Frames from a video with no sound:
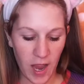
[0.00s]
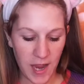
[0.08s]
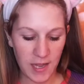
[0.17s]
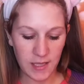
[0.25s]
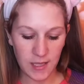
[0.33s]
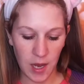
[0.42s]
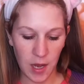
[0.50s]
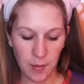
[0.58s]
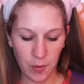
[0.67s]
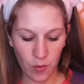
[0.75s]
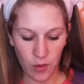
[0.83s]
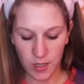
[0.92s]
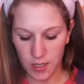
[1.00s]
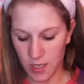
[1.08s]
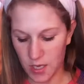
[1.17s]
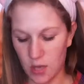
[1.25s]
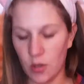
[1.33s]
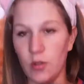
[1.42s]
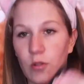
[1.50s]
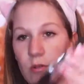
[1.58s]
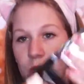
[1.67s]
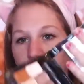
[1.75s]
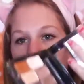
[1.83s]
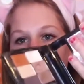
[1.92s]
eyes, I am going to
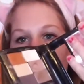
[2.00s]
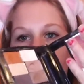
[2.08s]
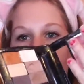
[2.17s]
use